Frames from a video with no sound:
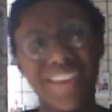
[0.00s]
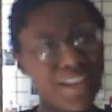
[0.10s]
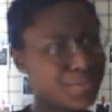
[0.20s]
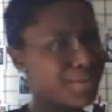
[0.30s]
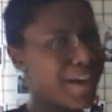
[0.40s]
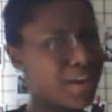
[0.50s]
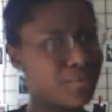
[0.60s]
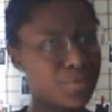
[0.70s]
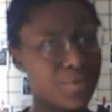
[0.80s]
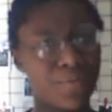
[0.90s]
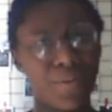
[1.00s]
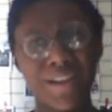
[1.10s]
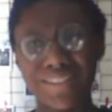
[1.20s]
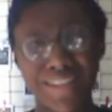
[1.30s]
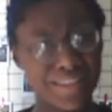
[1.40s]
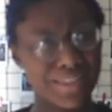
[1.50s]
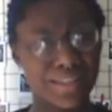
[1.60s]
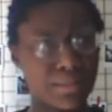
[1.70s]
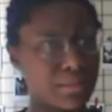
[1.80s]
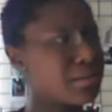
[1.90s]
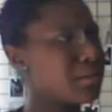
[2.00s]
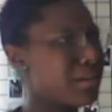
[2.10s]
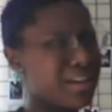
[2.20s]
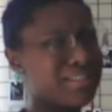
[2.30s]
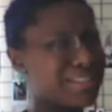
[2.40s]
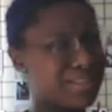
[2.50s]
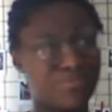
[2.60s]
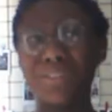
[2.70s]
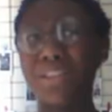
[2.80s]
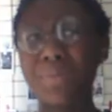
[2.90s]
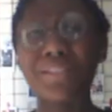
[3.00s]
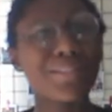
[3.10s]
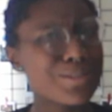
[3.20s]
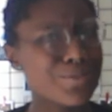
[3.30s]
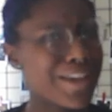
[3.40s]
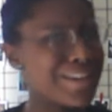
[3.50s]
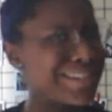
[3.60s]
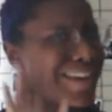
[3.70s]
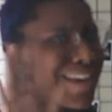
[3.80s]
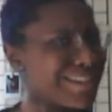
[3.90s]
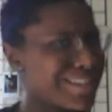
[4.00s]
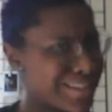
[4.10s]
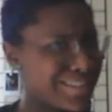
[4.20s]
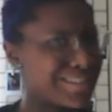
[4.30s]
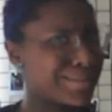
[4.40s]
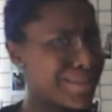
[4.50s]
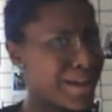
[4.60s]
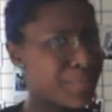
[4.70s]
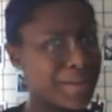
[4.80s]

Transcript: Ansel Adams, whatever, I could take this. Just send me to this location, I can take this exact